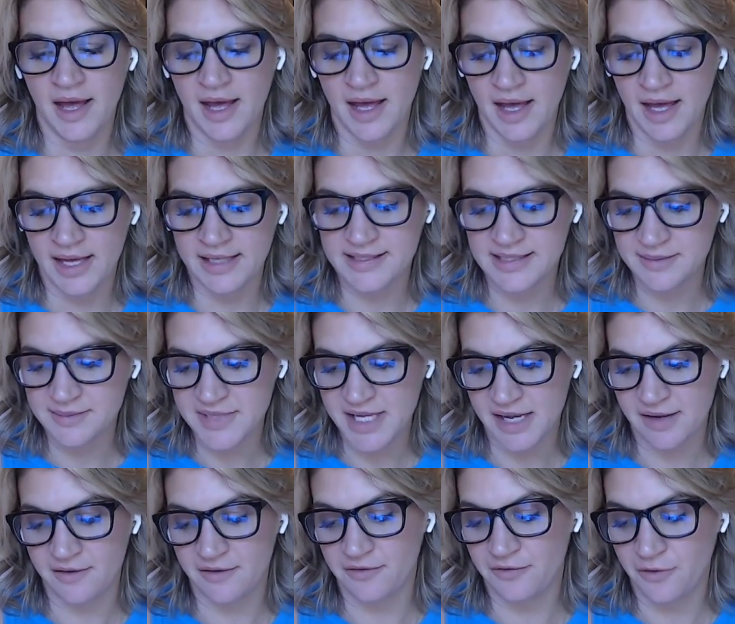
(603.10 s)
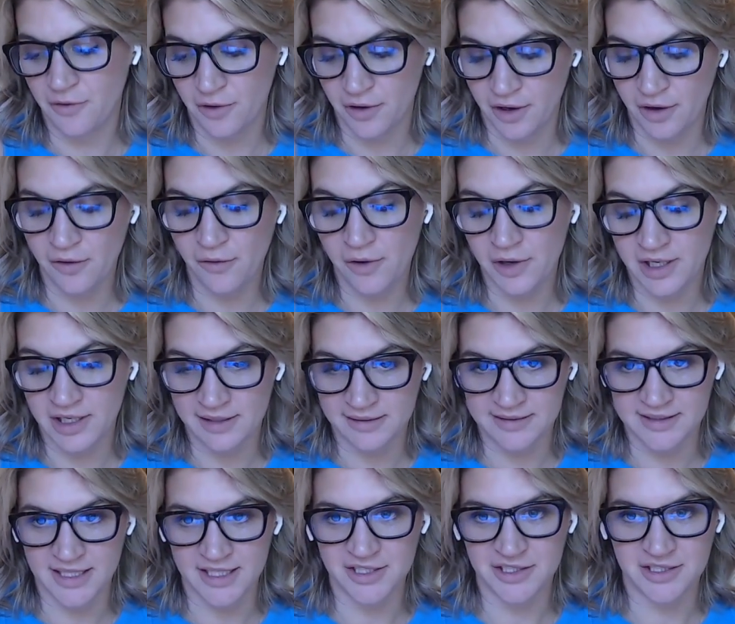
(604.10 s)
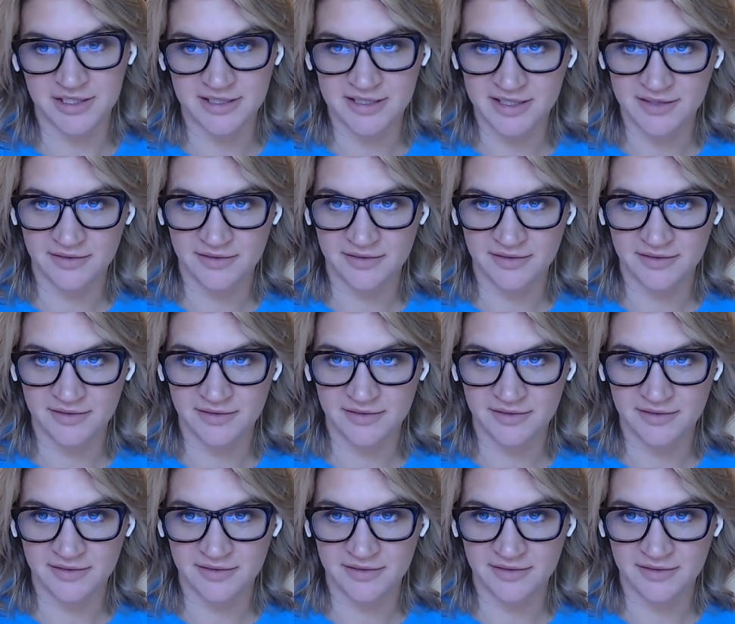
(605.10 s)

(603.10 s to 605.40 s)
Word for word: It seems like for organizations,